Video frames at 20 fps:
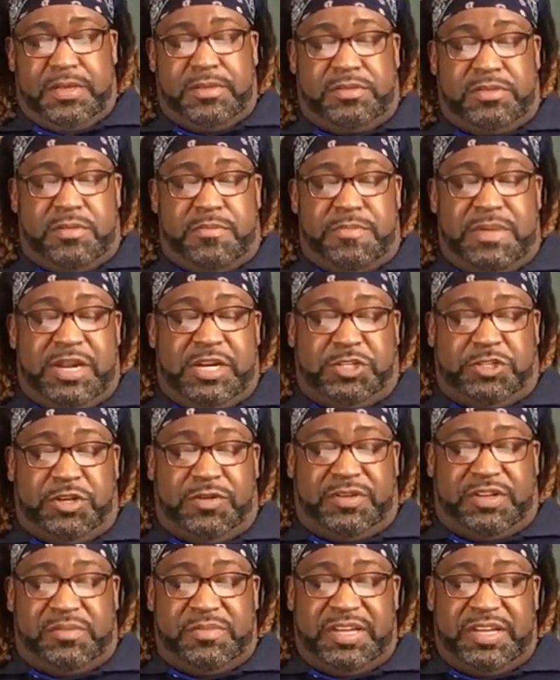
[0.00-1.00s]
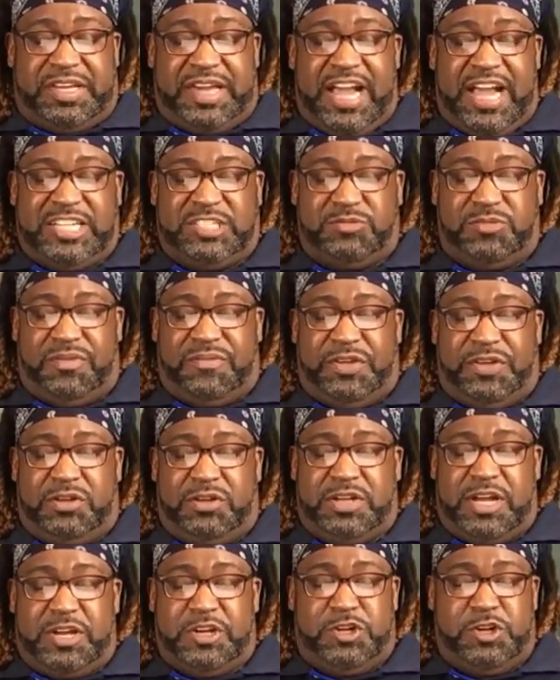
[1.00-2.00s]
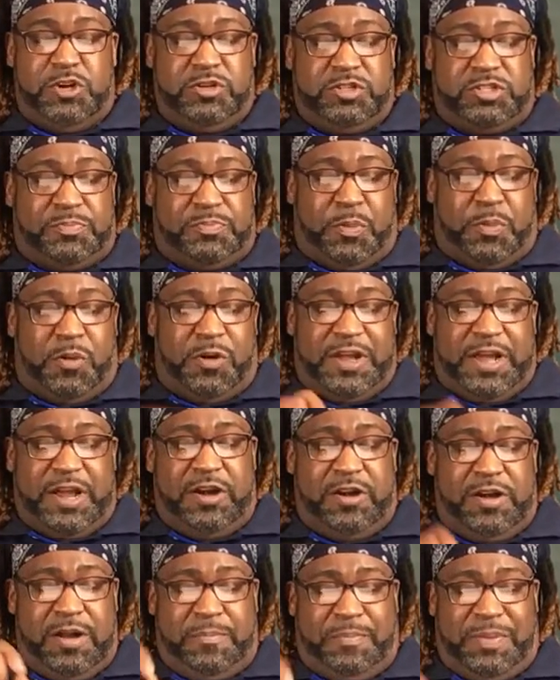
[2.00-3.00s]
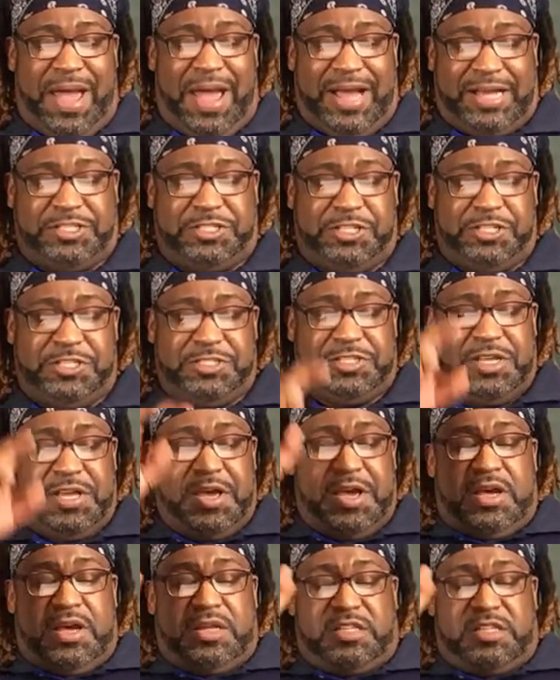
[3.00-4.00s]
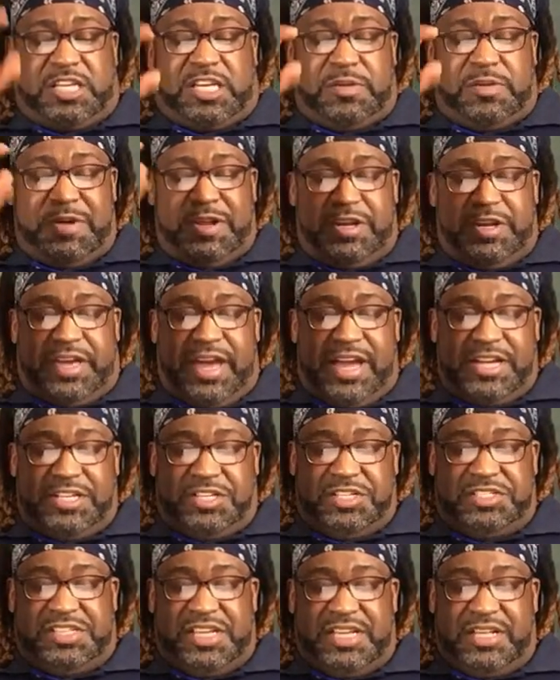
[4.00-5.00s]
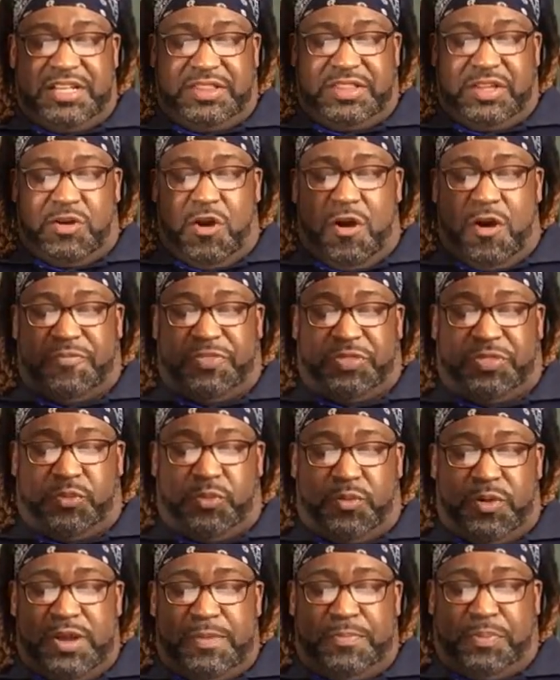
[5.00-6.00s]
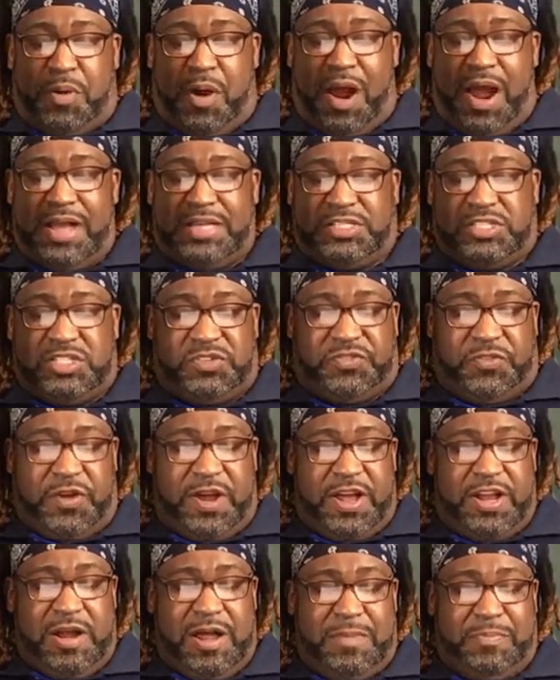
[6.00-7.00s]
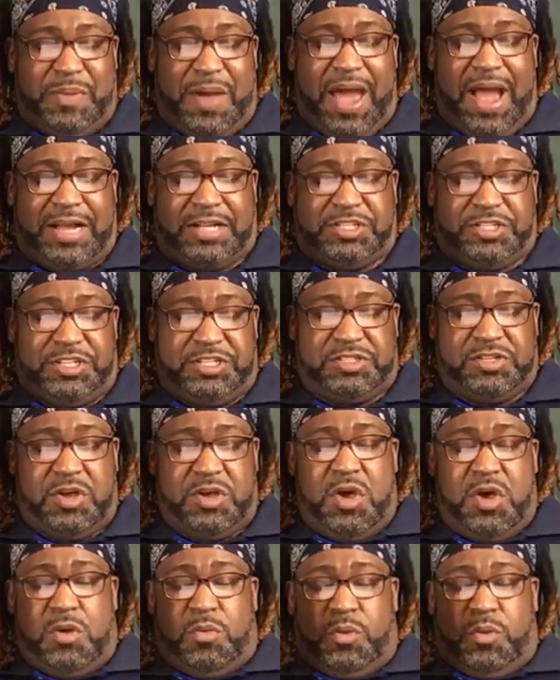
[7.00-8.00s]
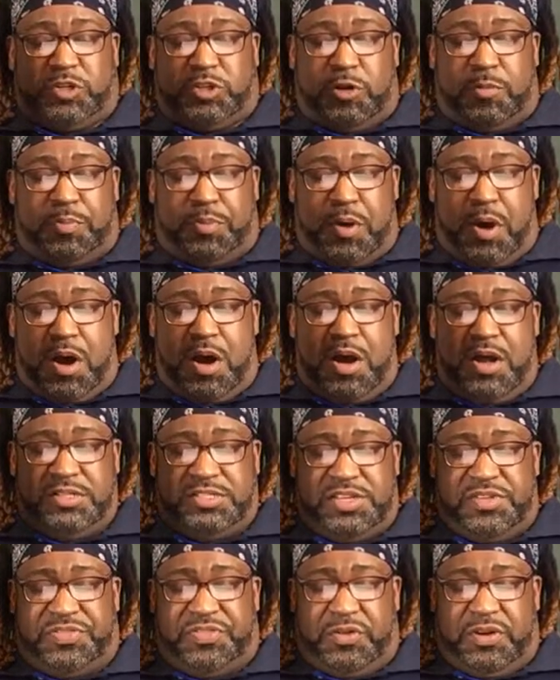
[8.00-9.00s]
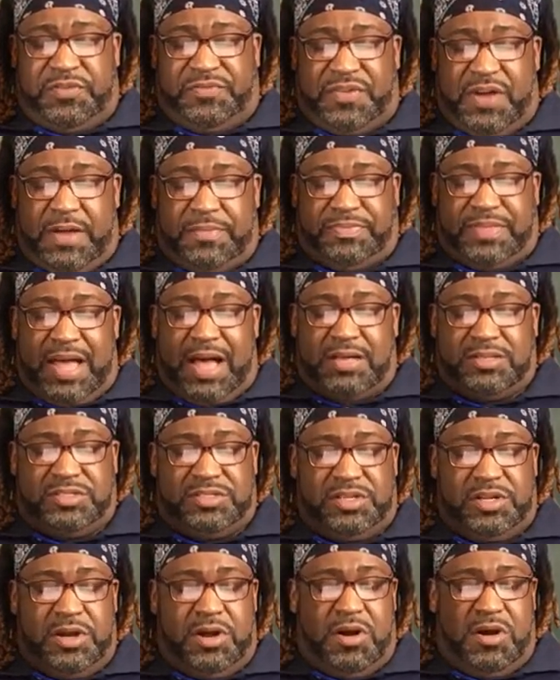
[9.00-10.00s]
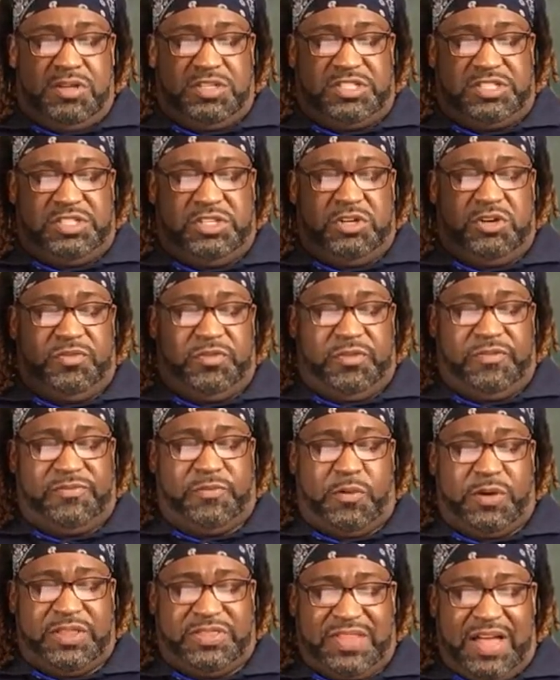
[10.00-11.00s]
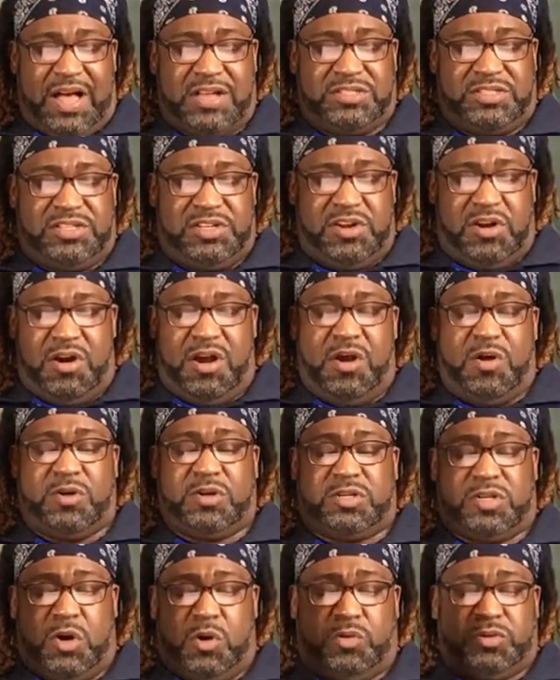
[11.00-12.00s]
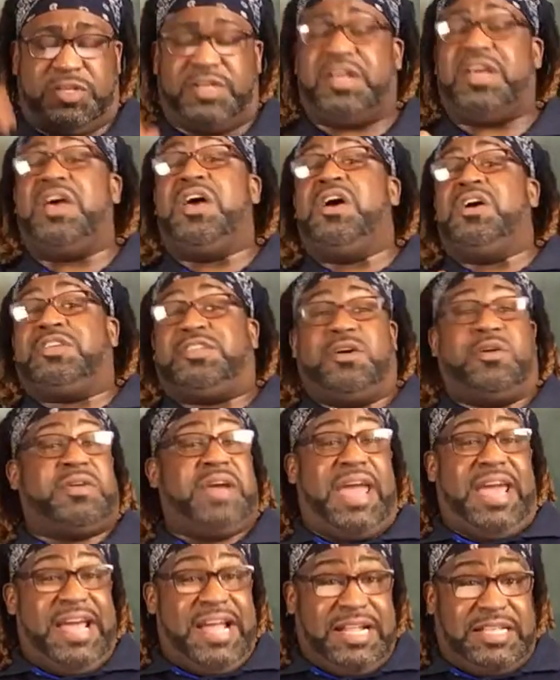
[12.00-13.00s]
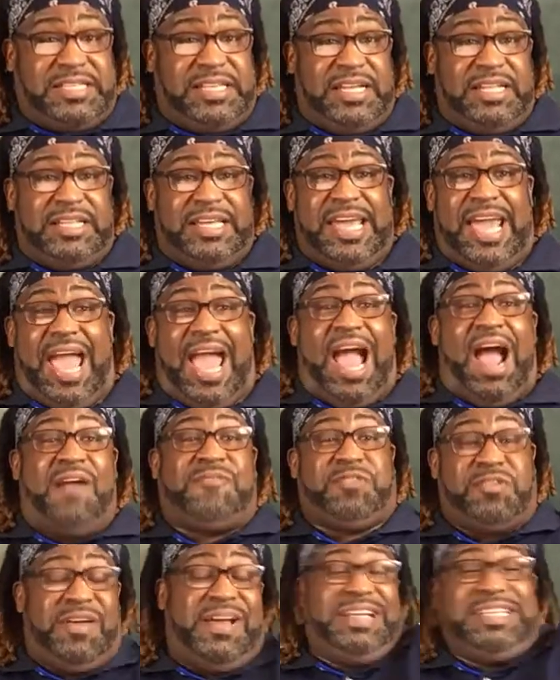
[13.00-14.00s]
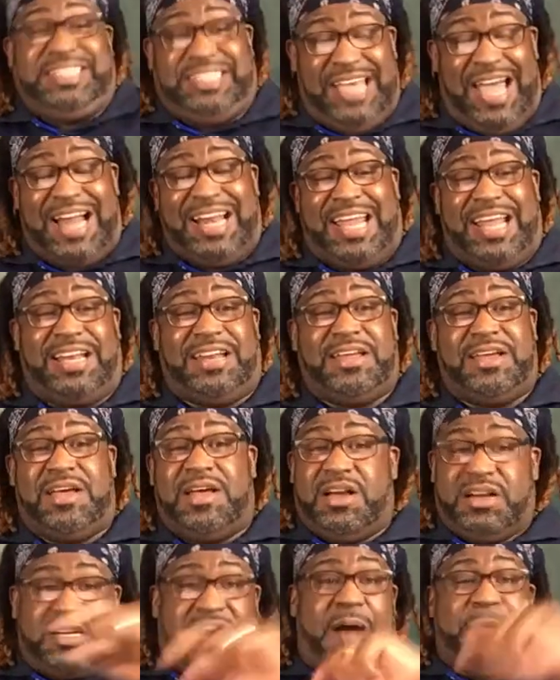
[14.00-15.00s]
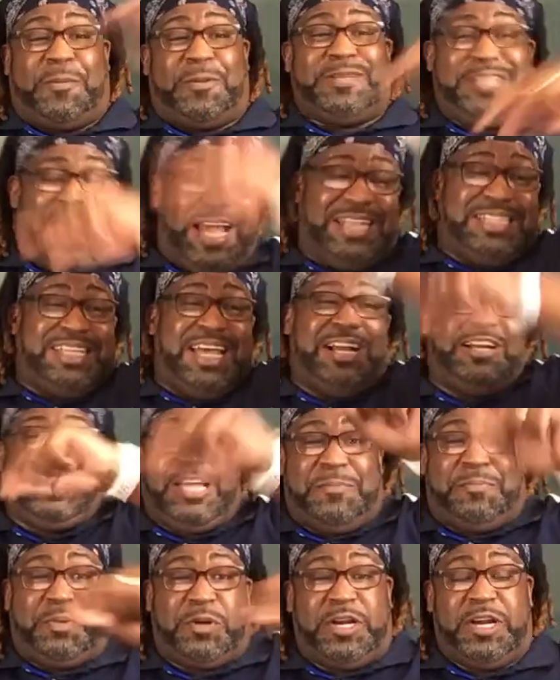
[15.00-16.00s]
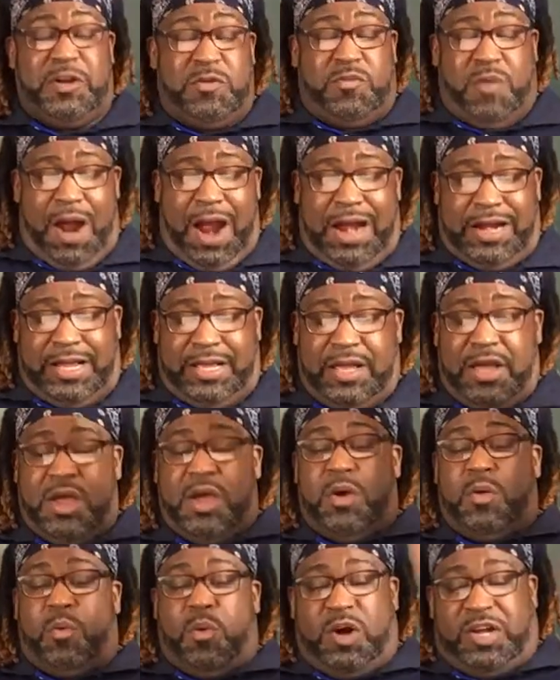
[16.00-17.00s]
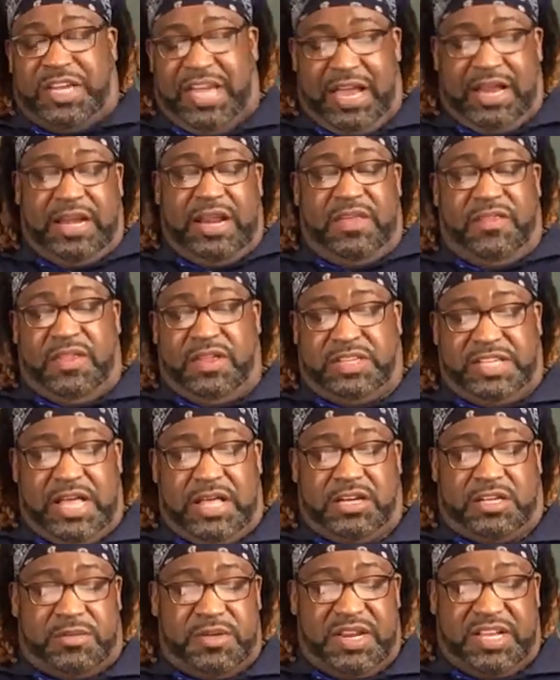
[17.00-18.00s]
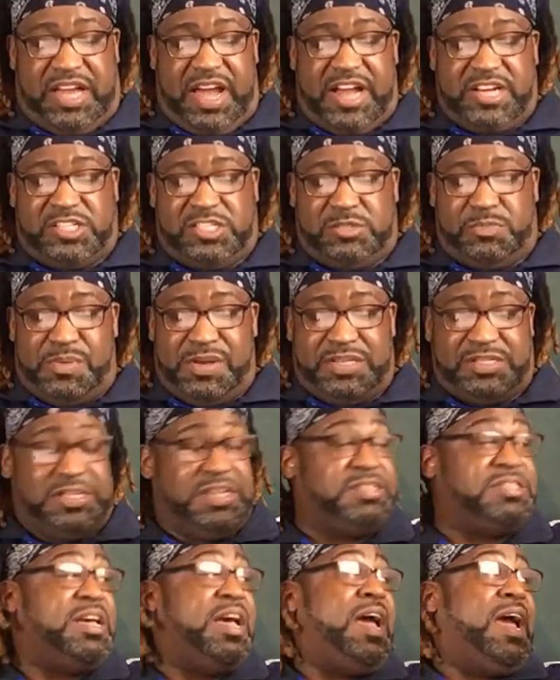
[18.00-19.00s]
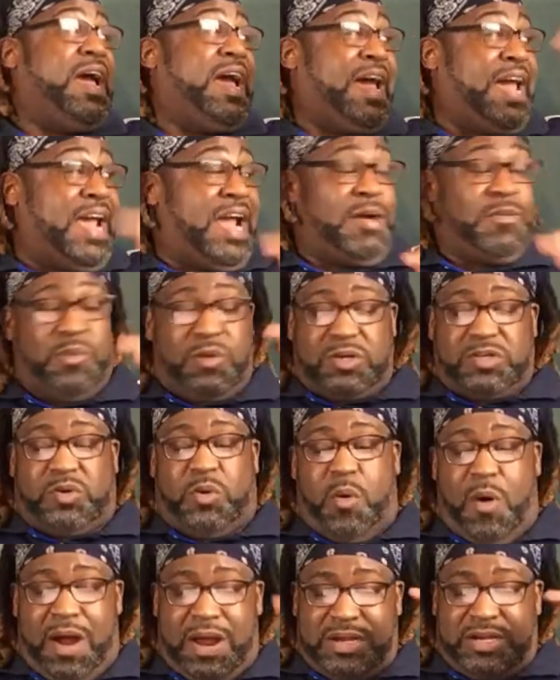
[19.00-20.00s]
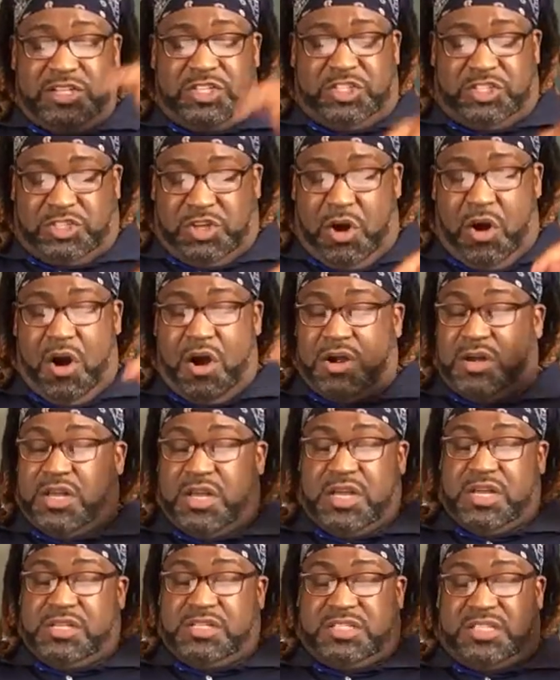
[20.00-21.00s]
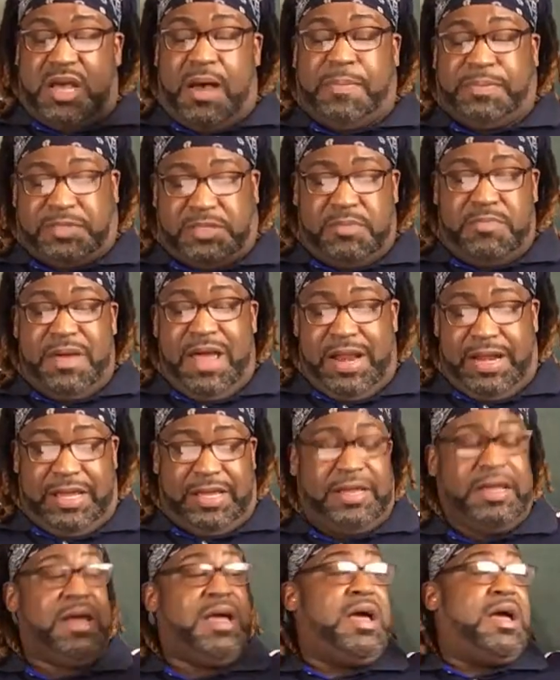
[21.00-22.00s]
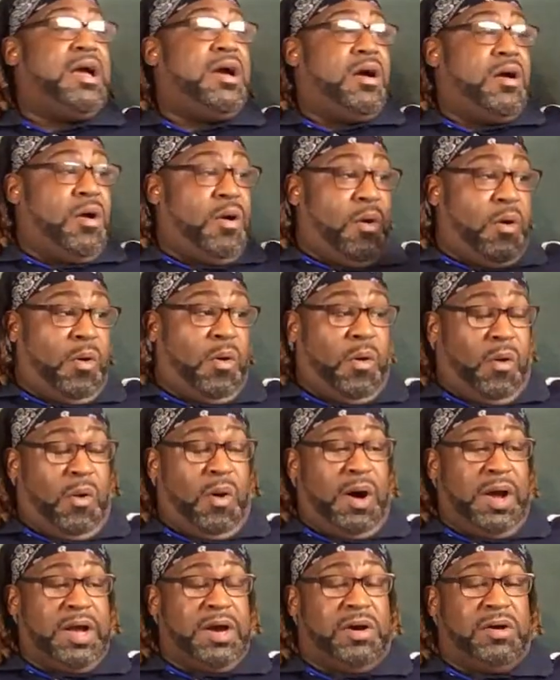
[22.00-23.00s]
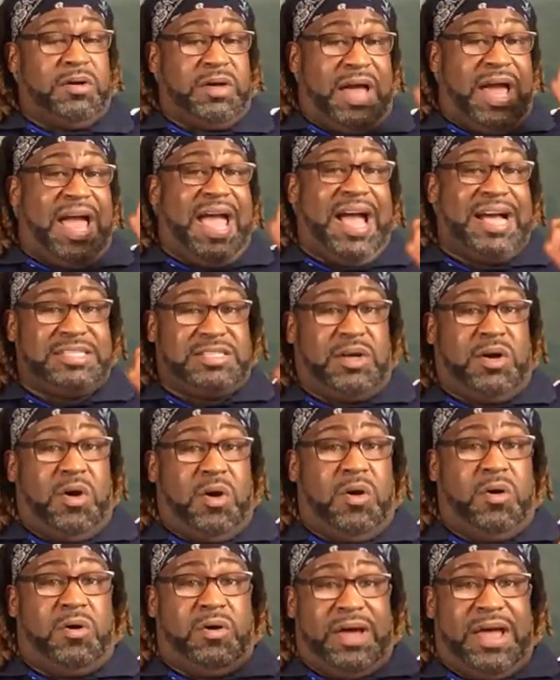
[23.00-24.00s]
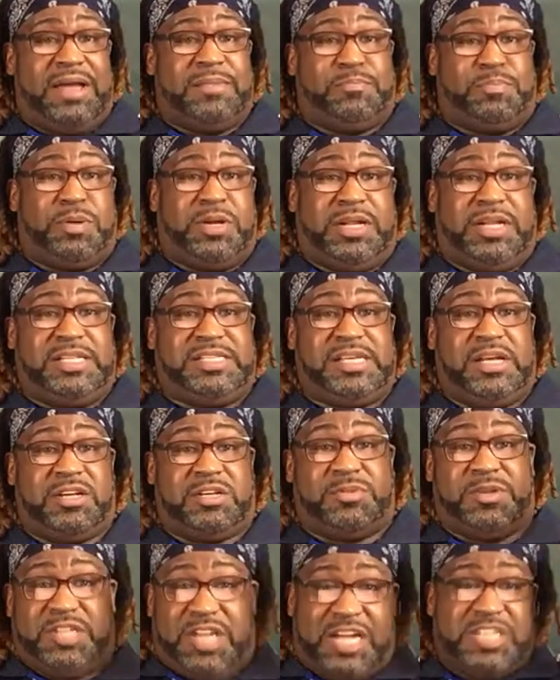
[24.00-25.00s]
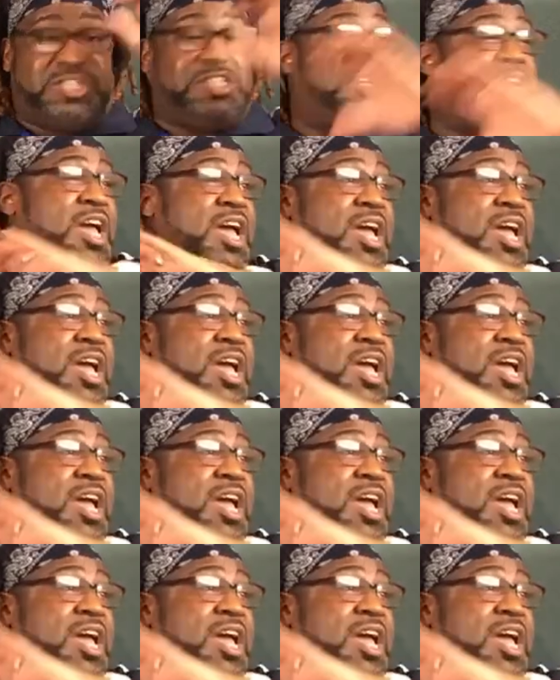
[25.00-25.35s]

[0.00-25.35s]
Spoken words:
The Ministry of Communication revealed a new supported internet packages. The communication said that there are 3 prices for internet packages, which are bronze at 35,000 dinars, silver 40,000 dinars, or golden. So instantly after they said it, a couple days later they put it in writing. We're getting into the telecommunications business, and we're going to start substituting oil as a whole and put it in telecommunications.